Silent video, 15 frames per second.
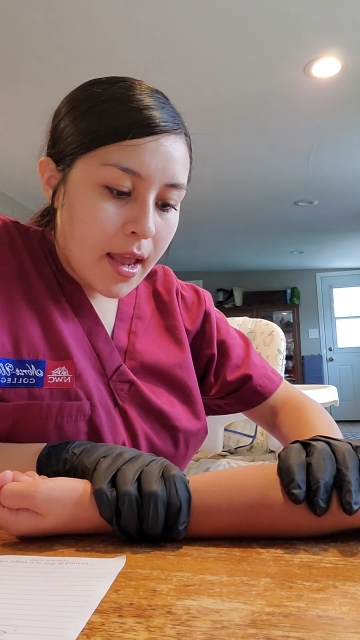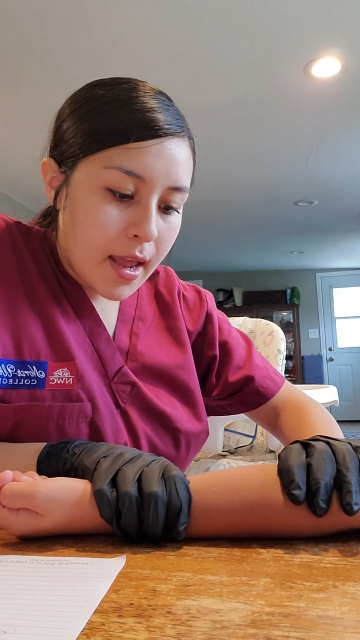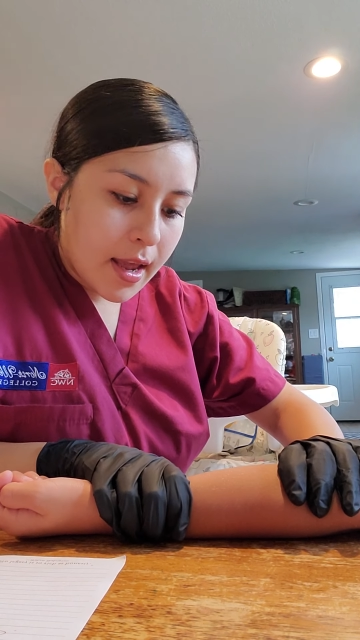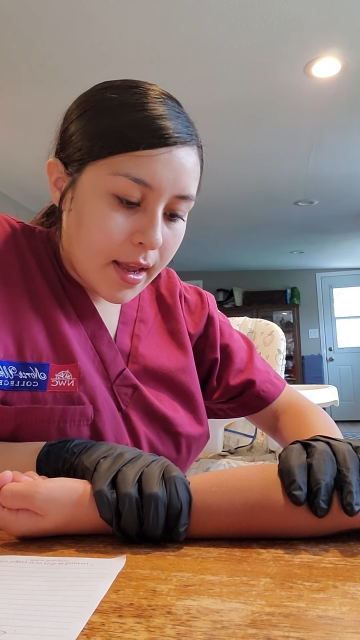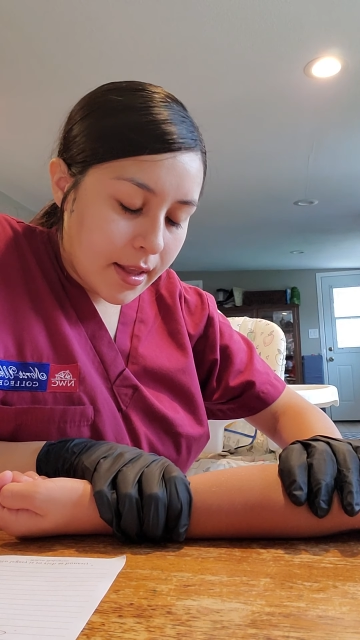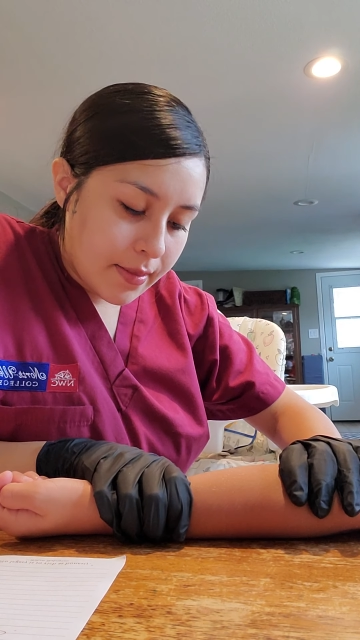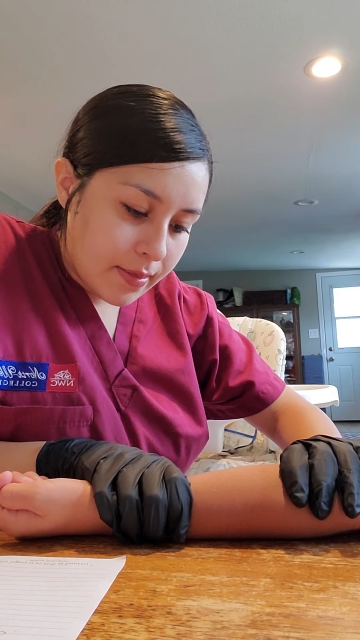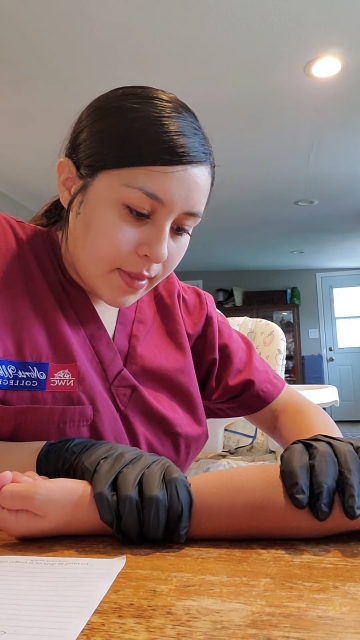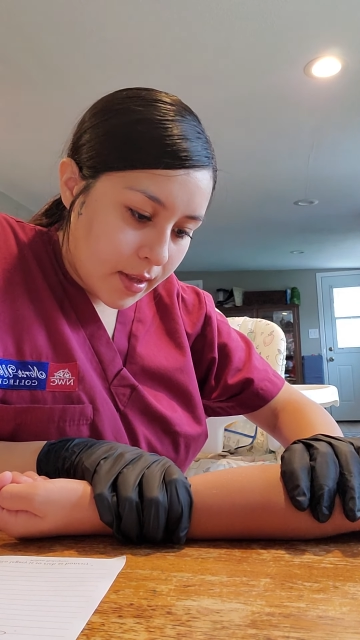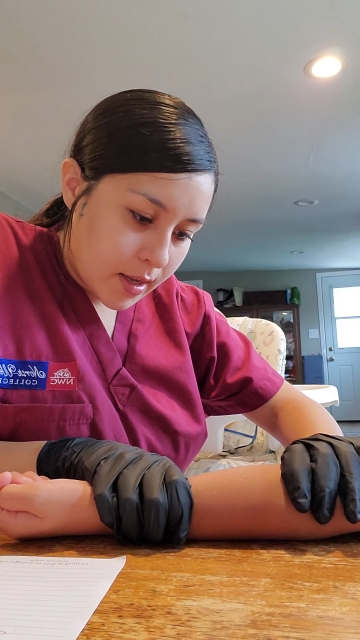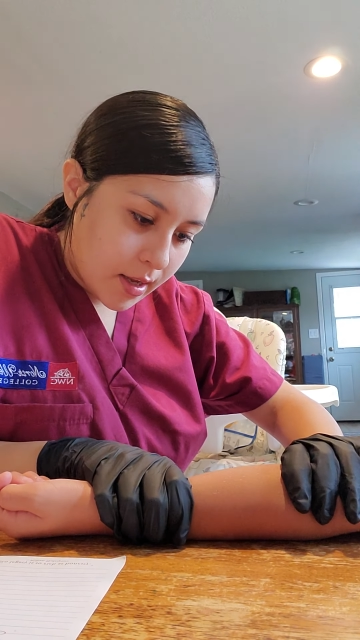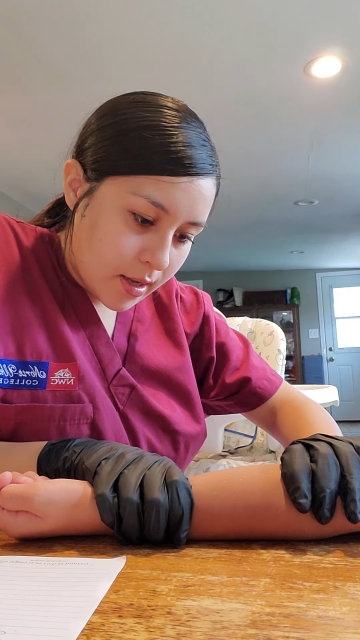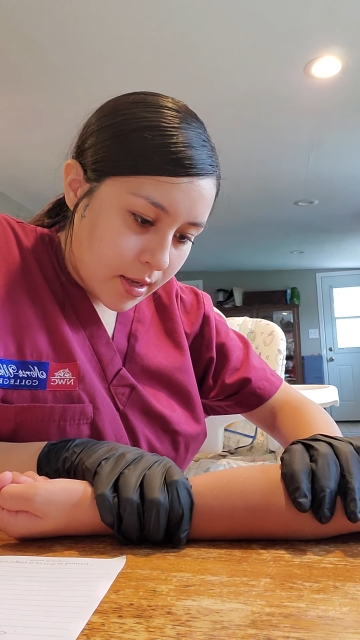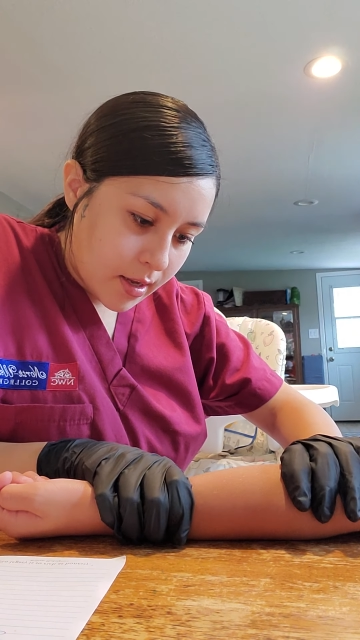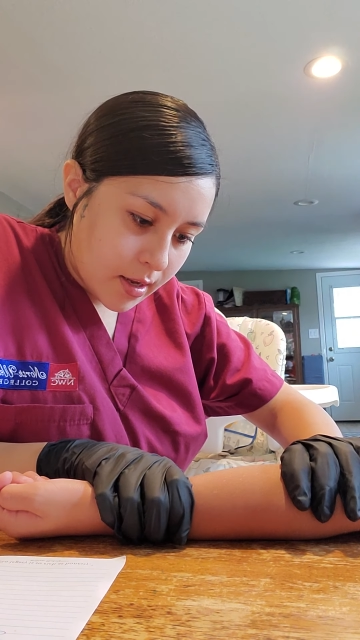And
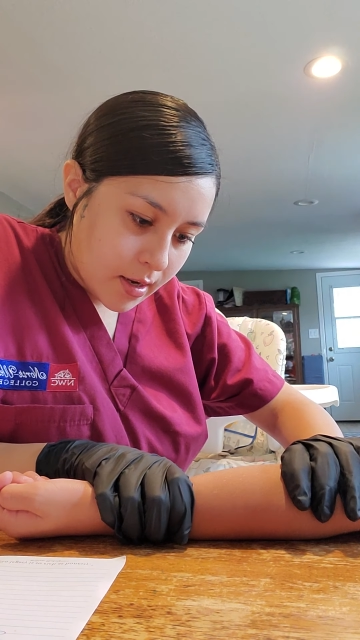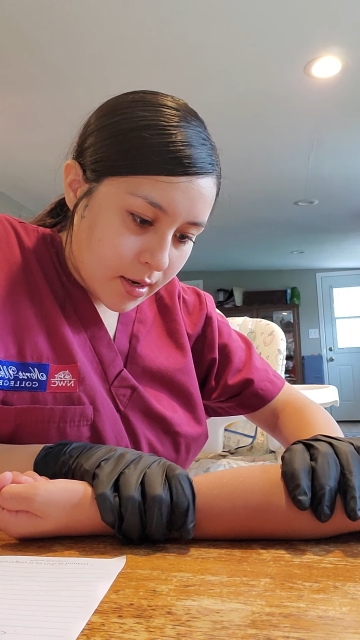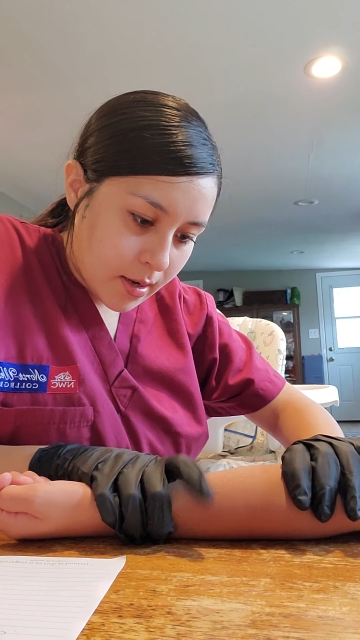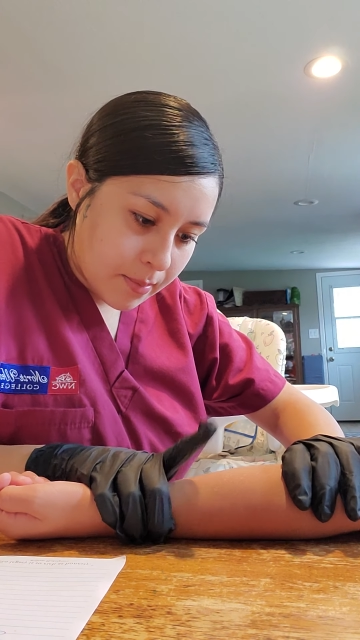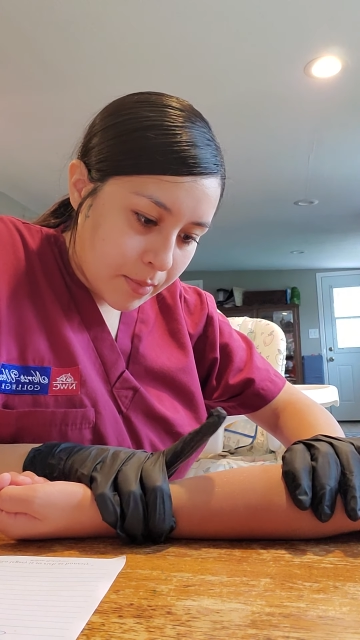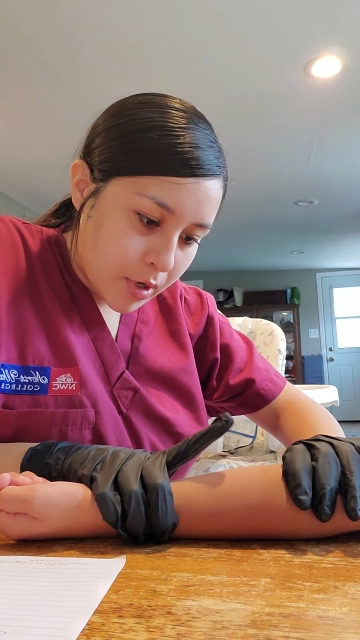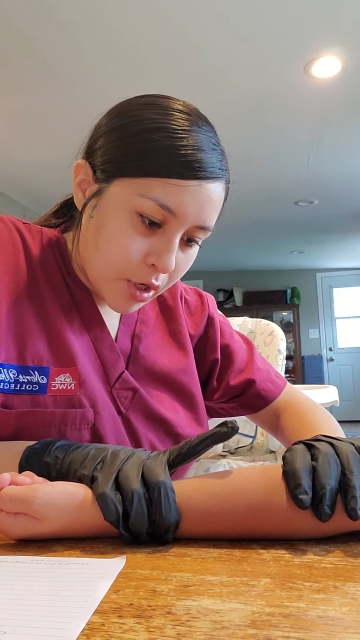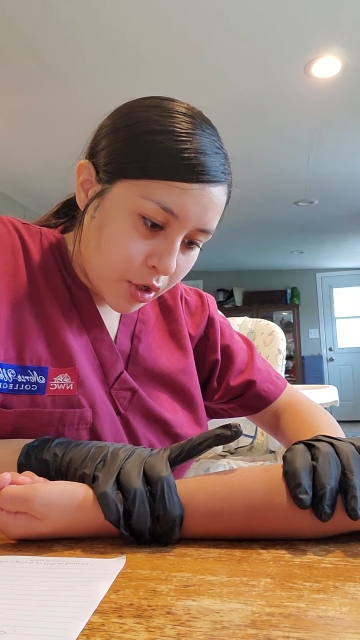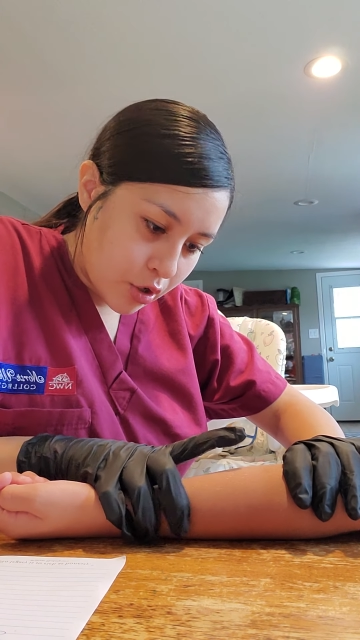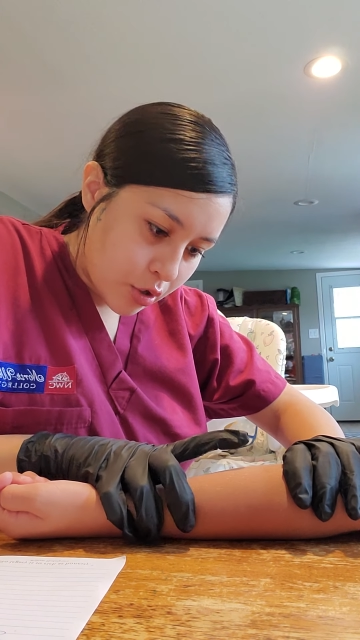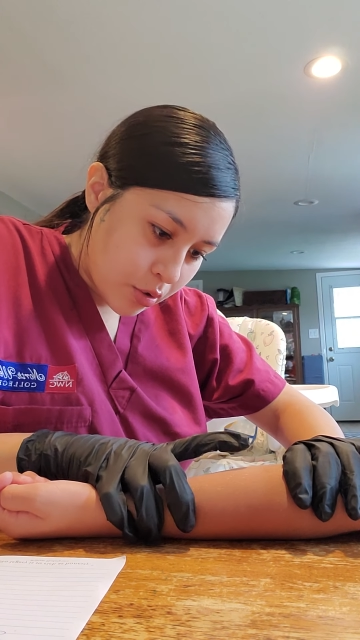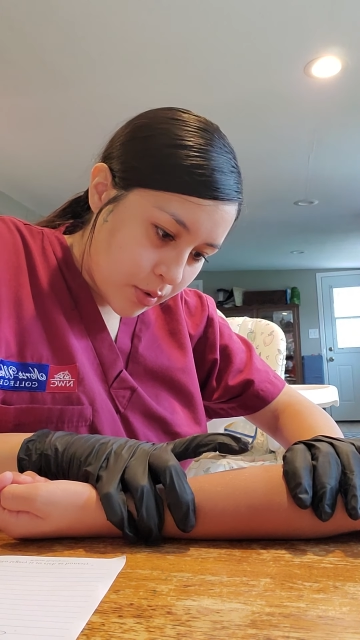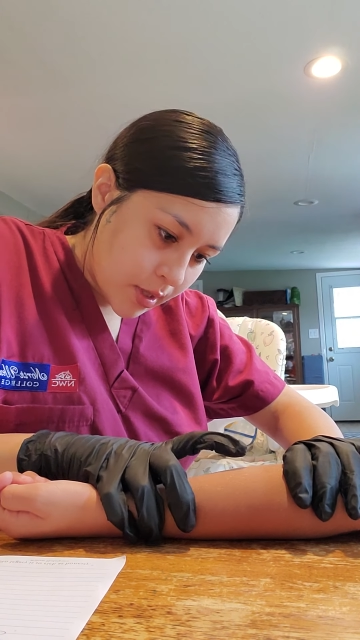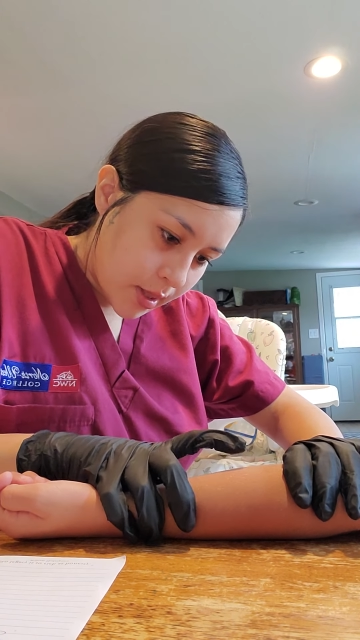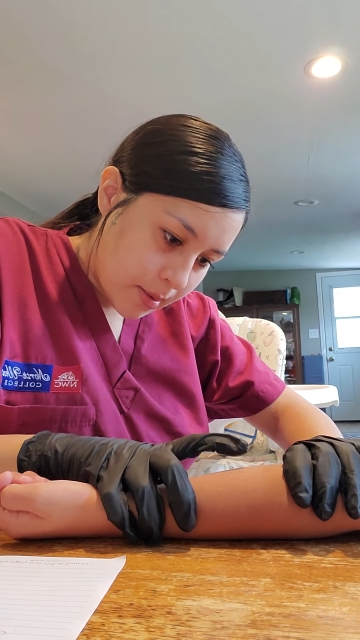then I'm going to
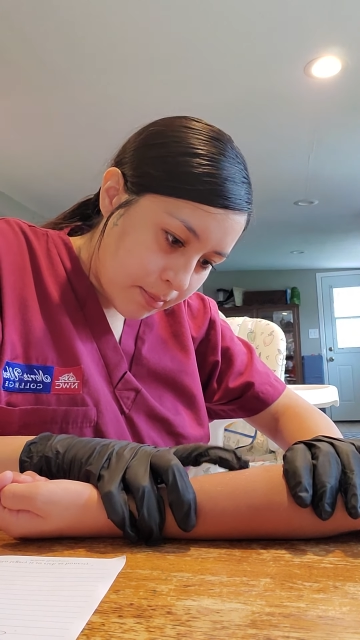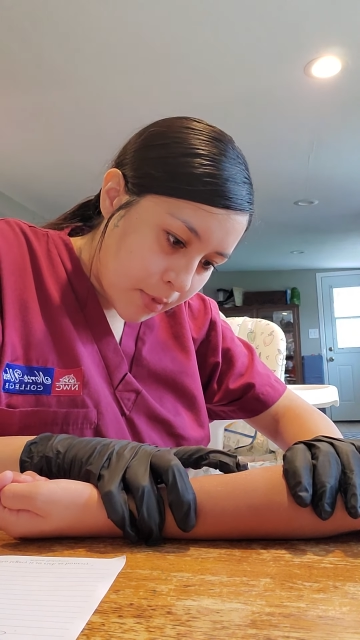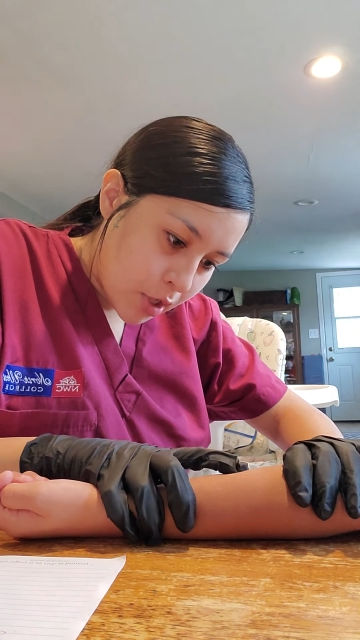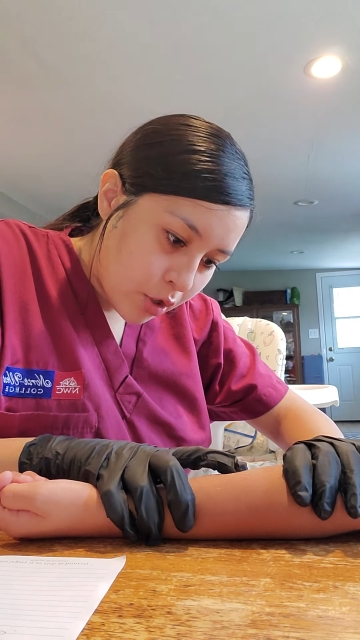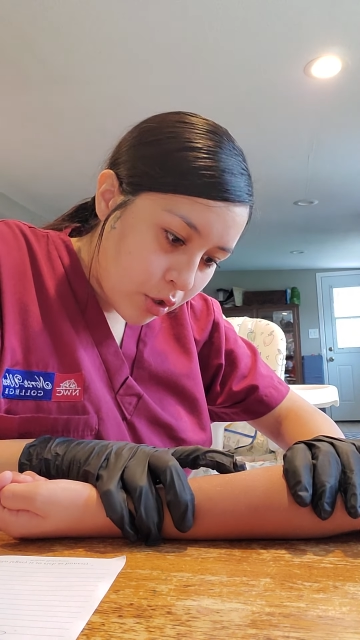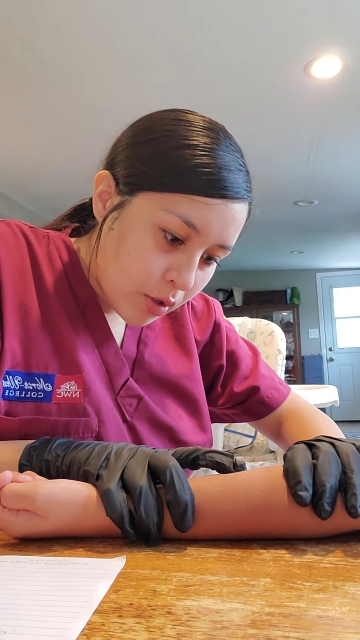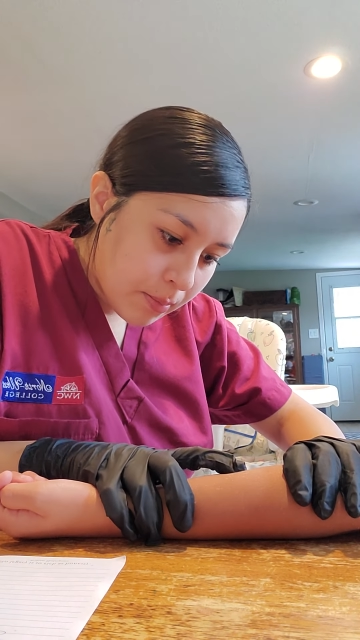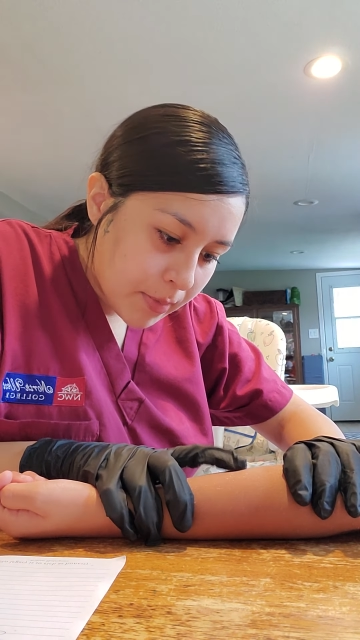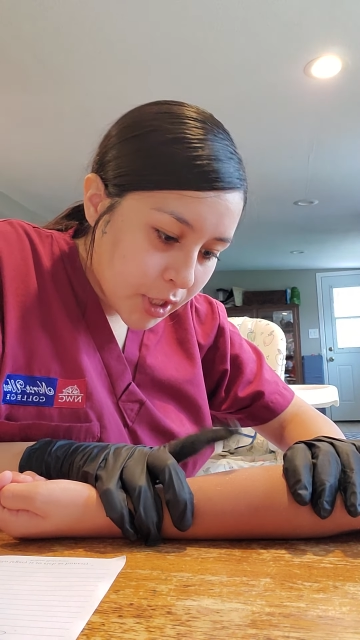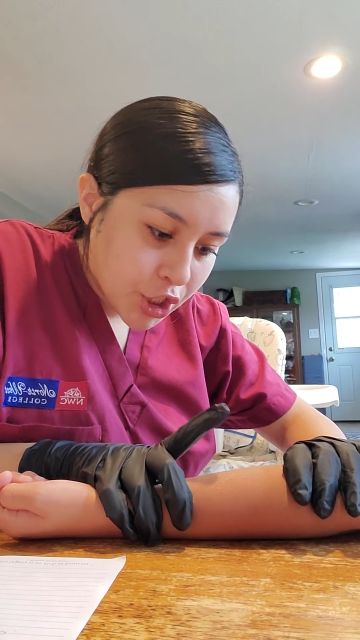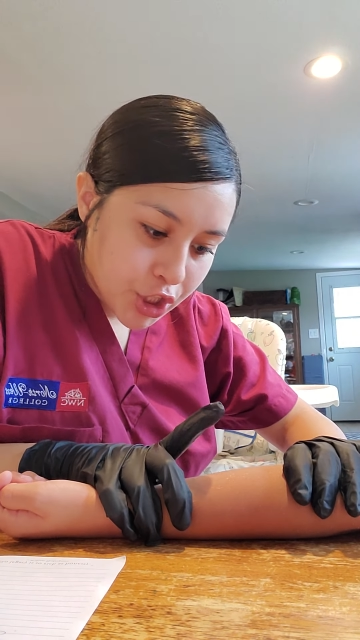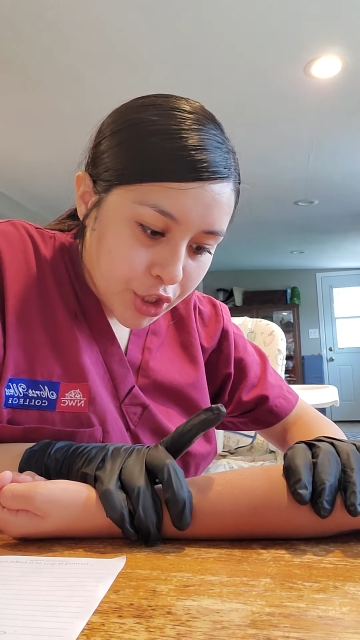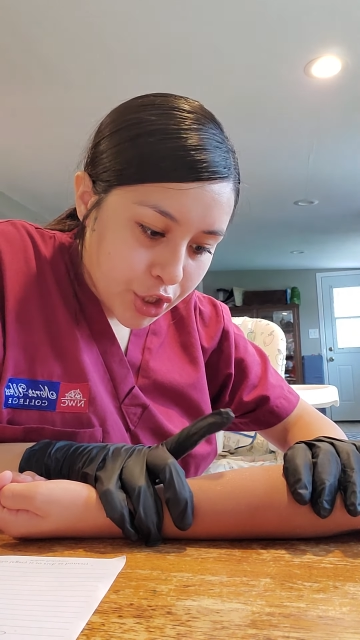go at the middle, make sure